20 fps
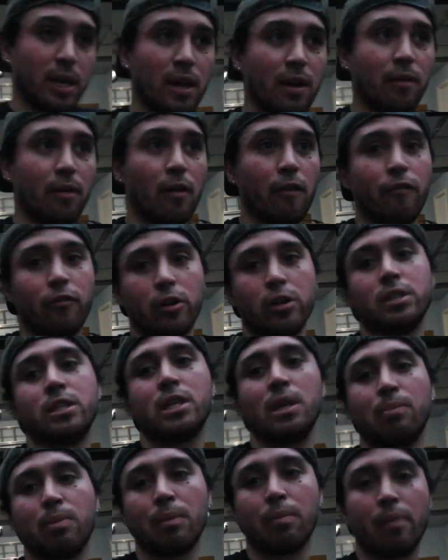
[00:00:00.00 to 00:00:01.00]
get for a
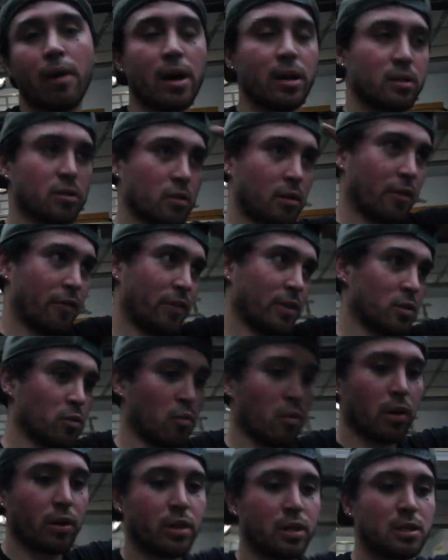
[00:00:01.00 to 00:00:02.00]
cheaper price or if it's
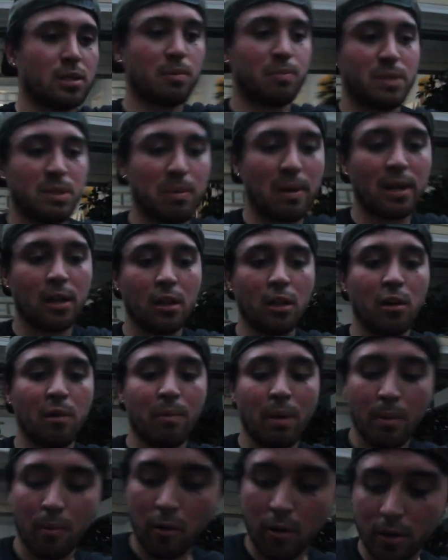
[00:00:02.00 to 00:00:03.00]
worth it to spend a little
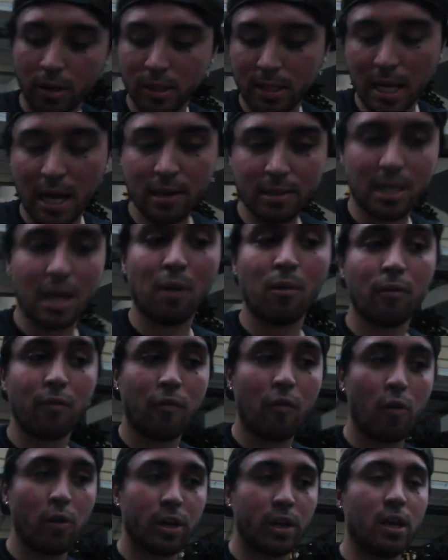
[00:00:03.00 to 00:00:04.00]
bit more on the Tao Tao one
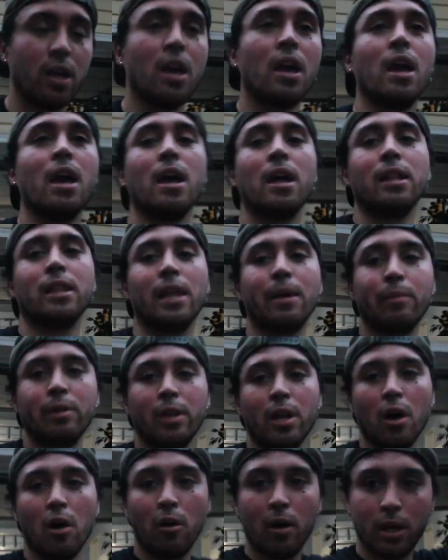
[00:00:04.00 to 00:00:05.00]
forty, let me
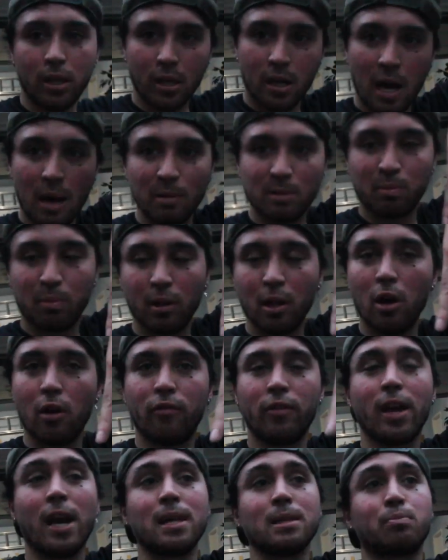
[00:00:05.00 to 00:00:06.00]
know in the comments below.
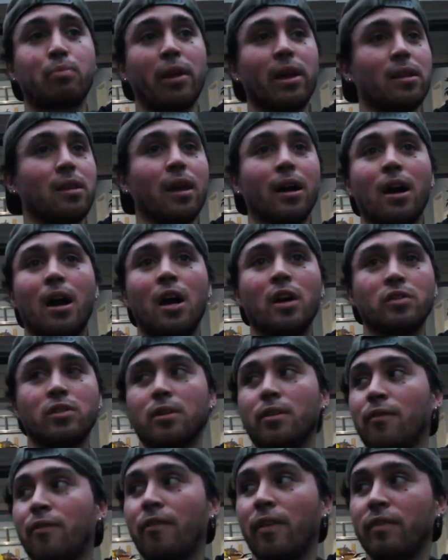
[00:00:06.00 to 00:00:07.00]
If you guys break like one
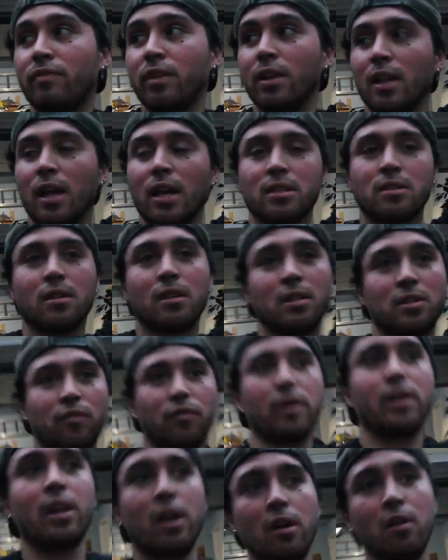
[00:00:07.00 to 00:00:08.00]
hundred fifty likes on this
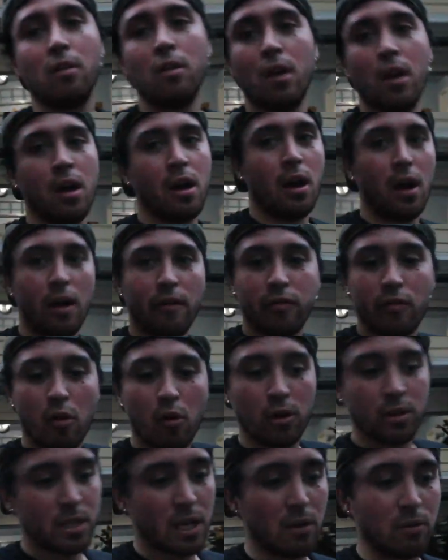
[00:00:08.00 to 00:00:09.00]
video, of
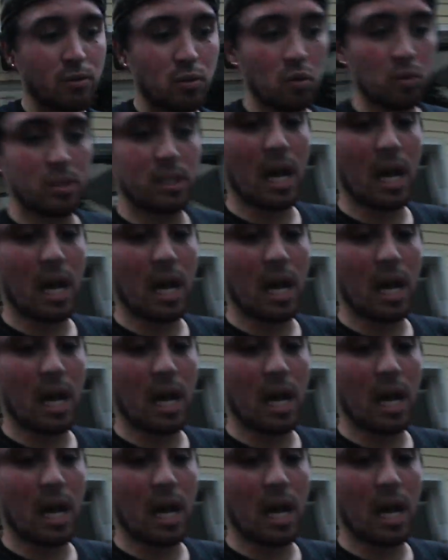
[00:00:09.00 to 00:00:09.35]
course I will do a